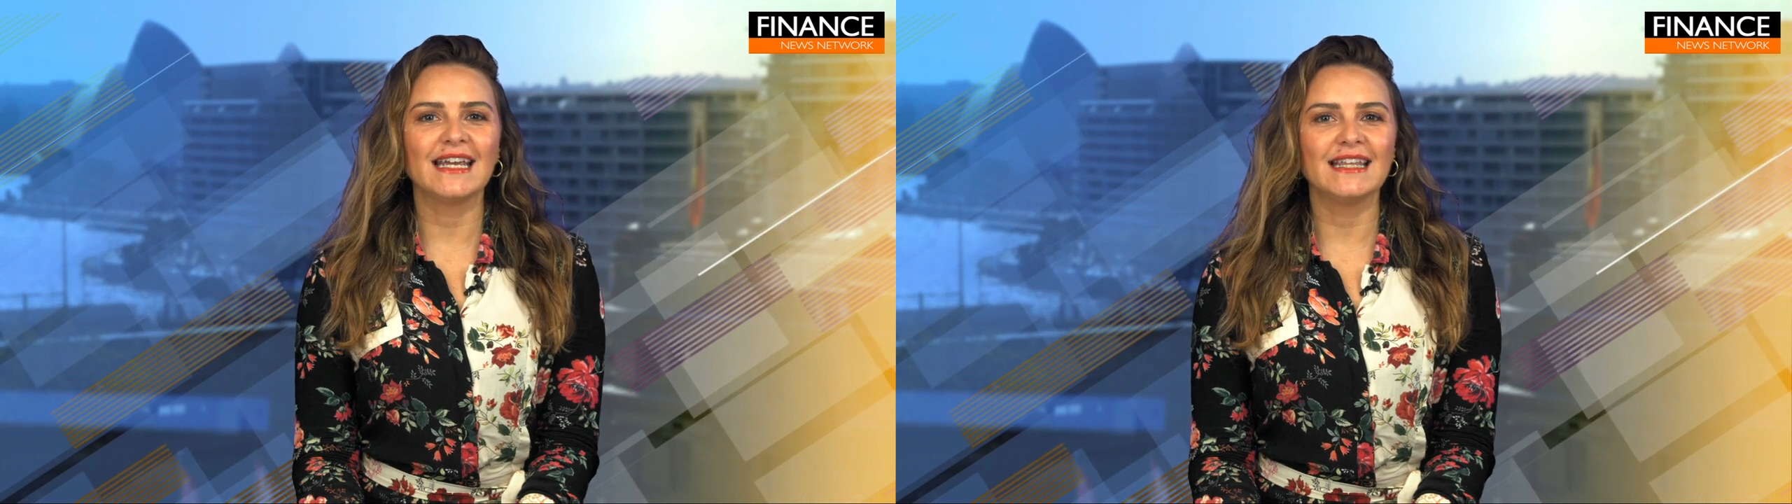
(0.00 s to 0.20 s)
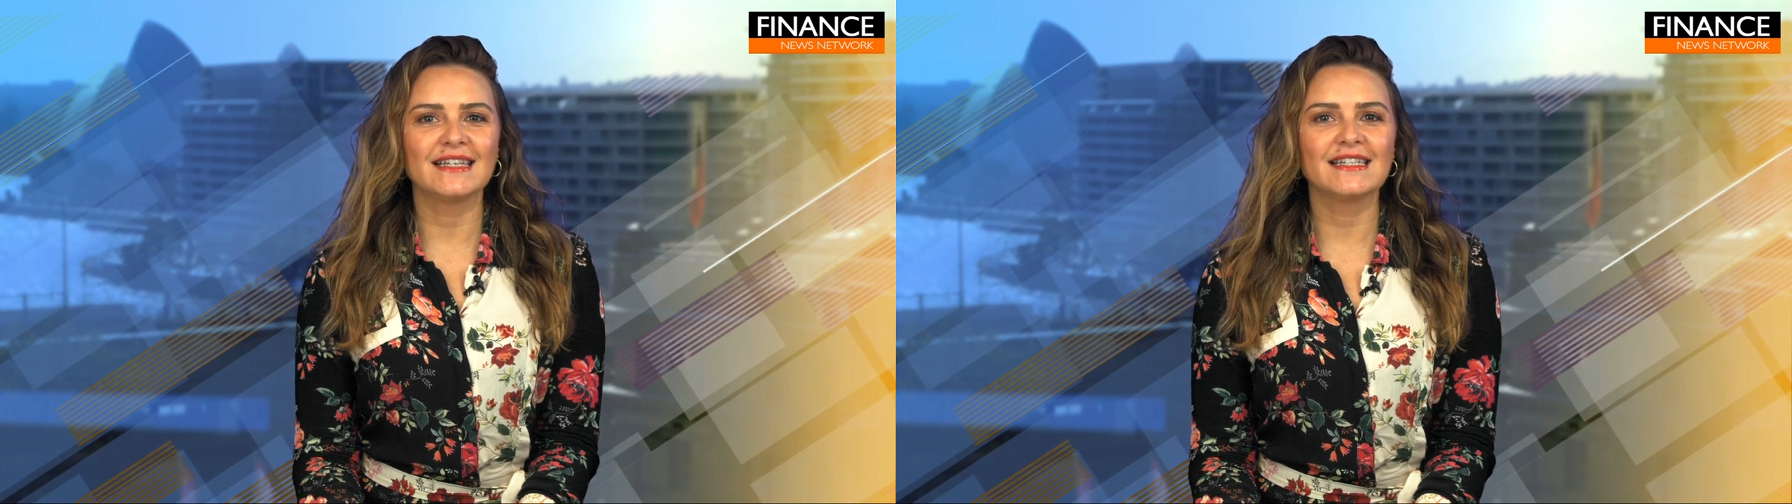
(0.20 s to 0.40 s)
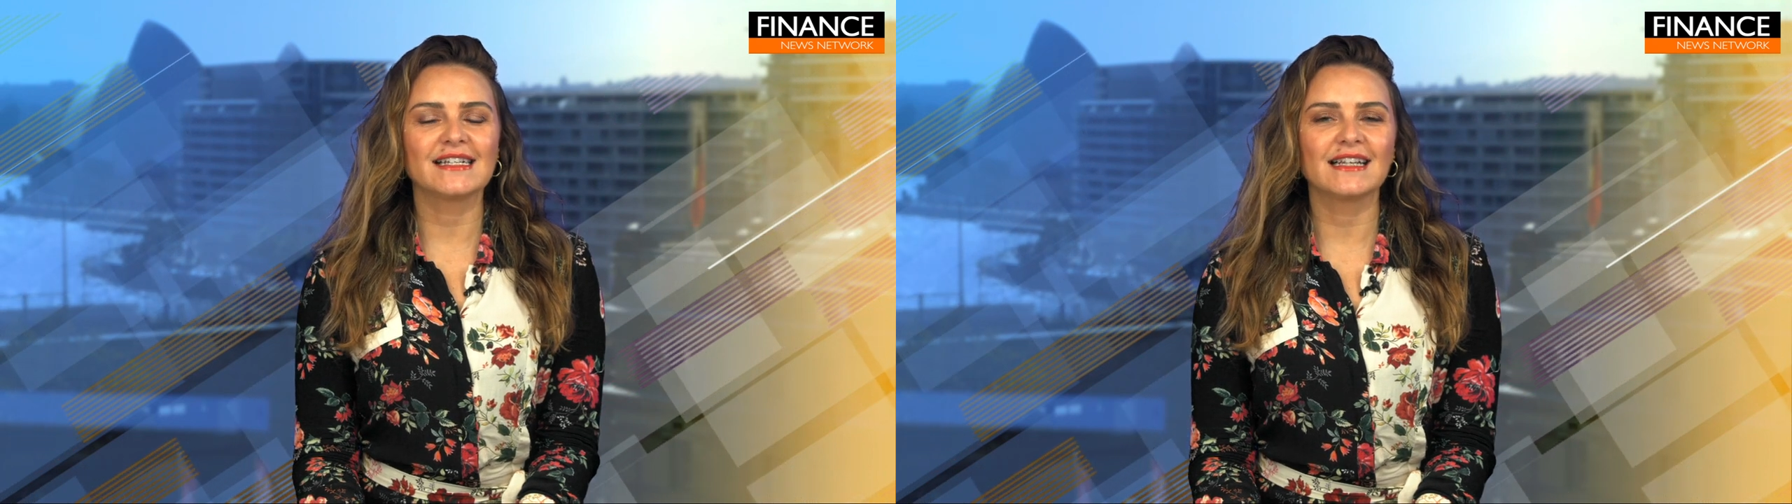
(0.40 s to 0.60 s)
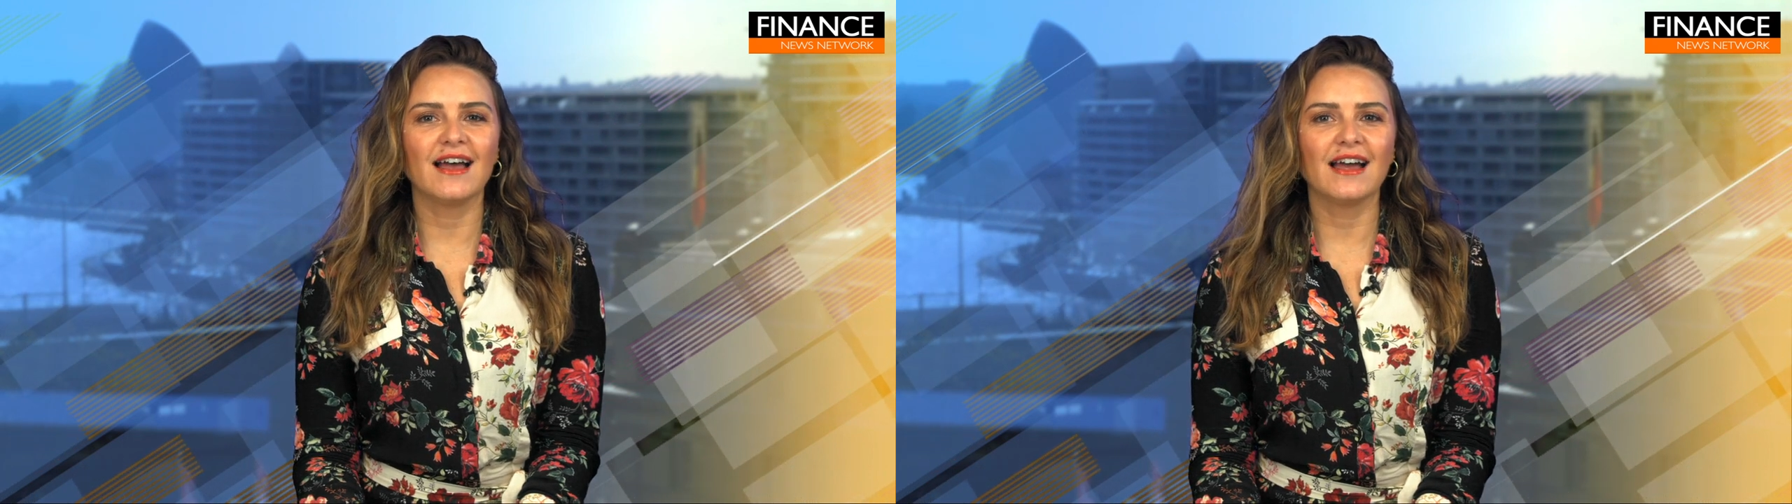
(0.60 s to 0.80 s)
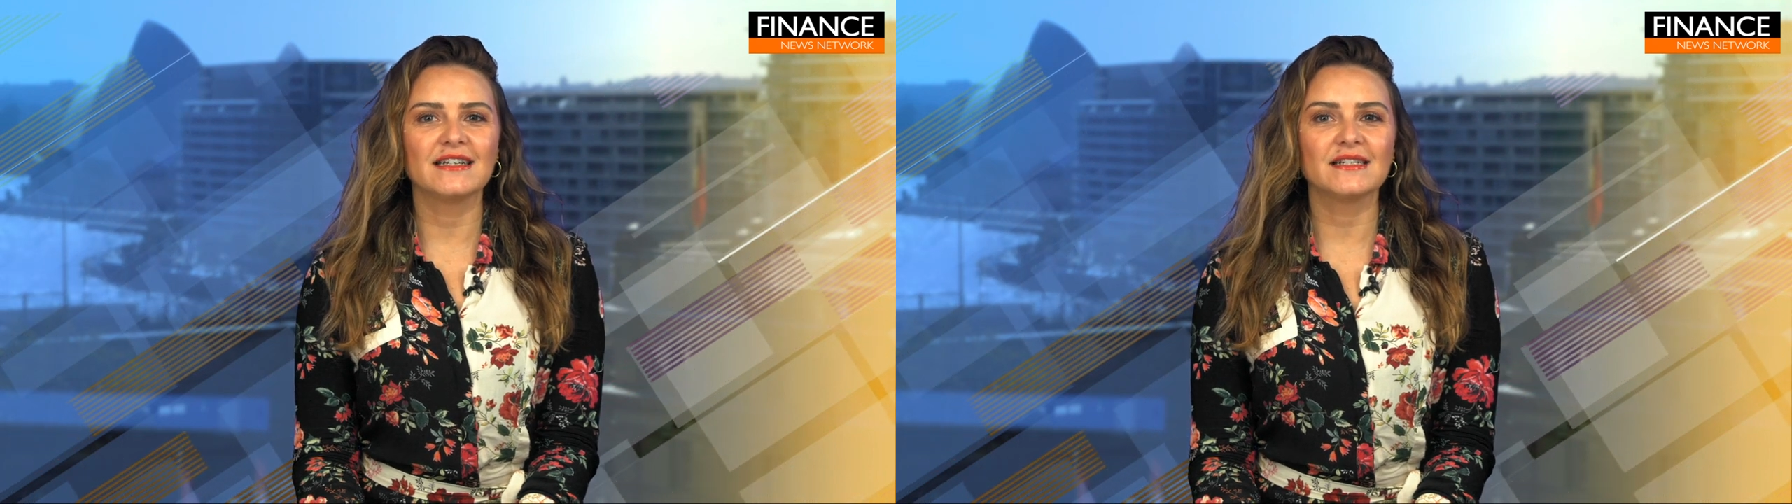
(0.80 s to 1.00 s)
Ether
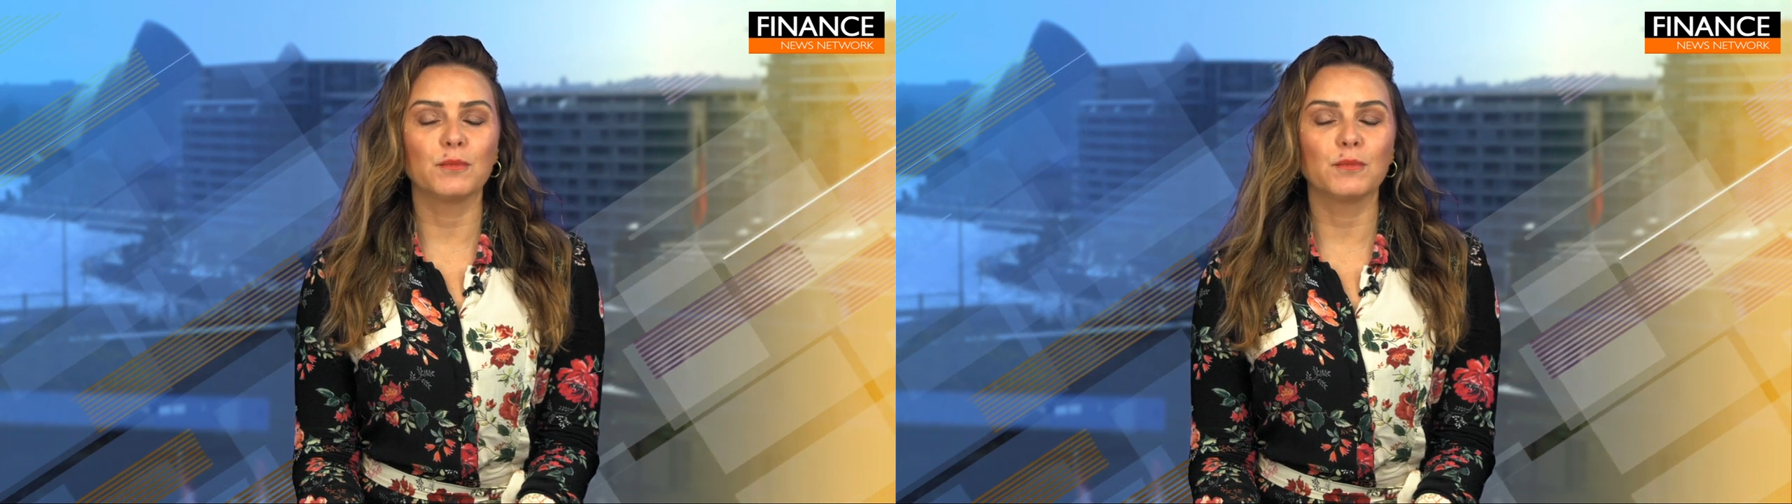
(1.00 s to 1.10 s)
declined